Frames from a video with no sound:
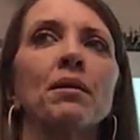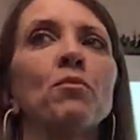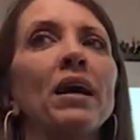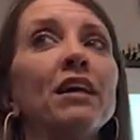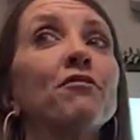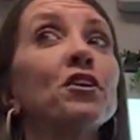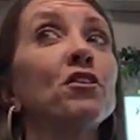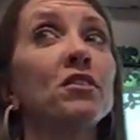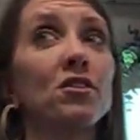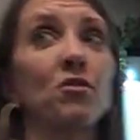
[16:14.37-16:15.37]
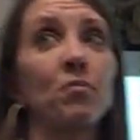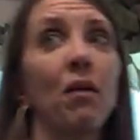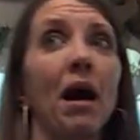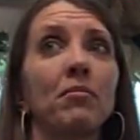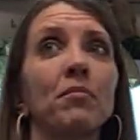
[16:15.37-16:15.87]
I'm waiting for you to do the
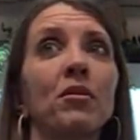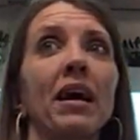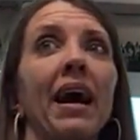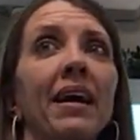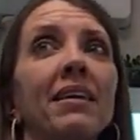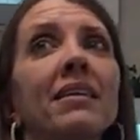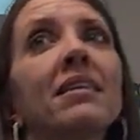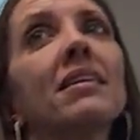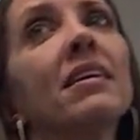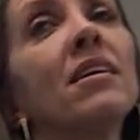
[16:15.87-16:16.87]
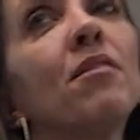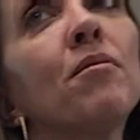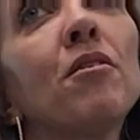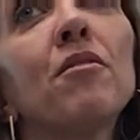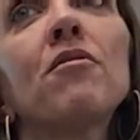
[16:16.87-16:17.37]
problem, okay?
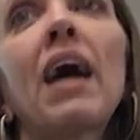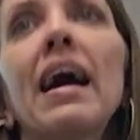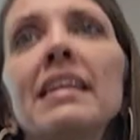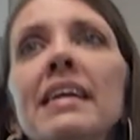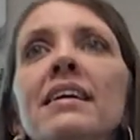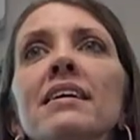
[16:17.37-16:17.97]
Riley?